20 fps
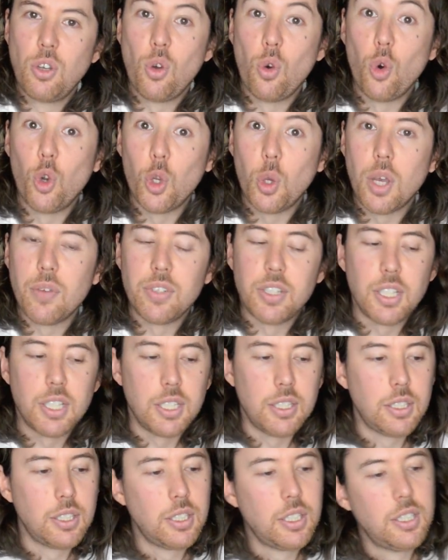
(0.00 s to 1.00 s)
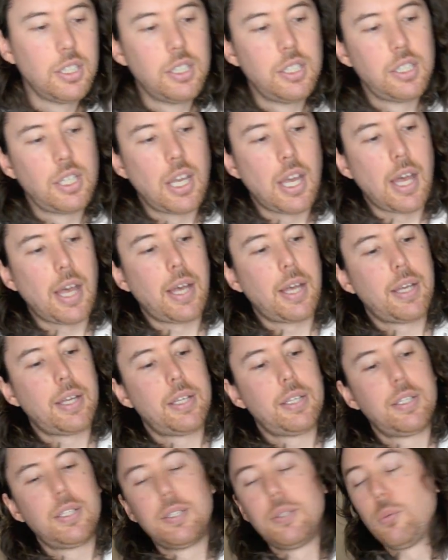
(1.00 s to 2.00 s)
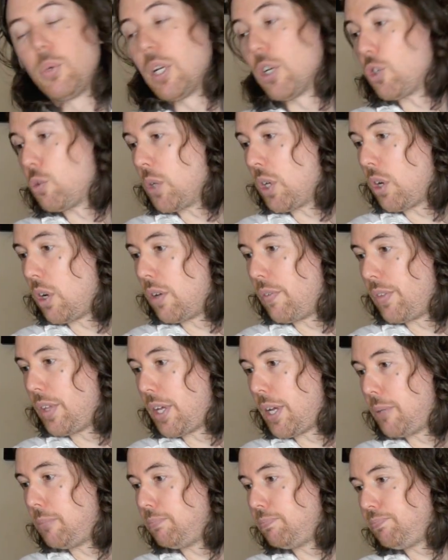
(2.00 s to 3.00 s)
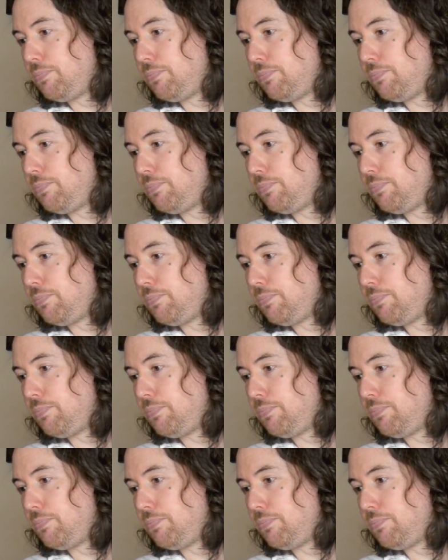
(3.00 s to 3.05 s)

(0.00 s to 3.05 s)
all you ever need. What else we got on there?